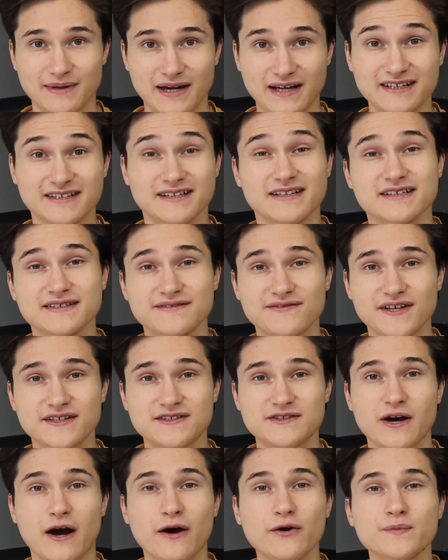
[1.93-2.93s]
and in this
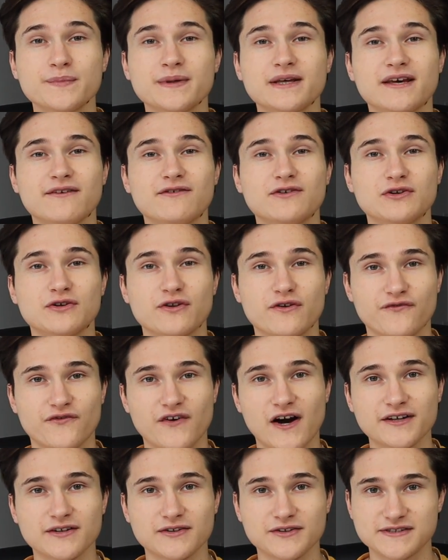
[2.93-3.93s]
video I will be giving you the
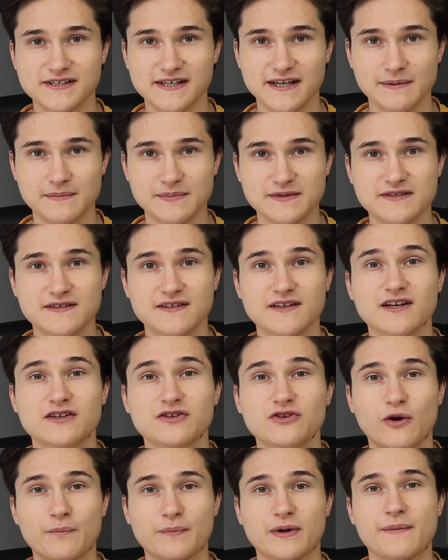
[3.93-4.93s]
final tips in
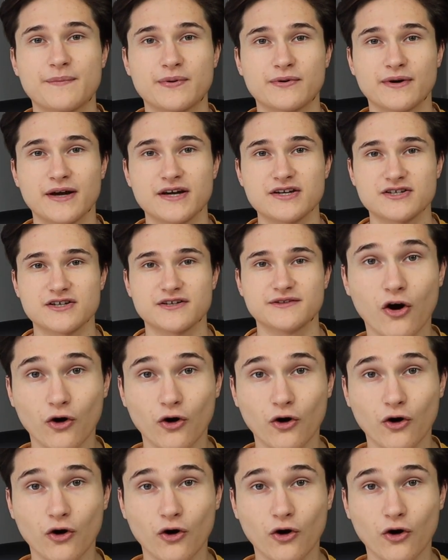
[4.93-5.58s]
your preparation.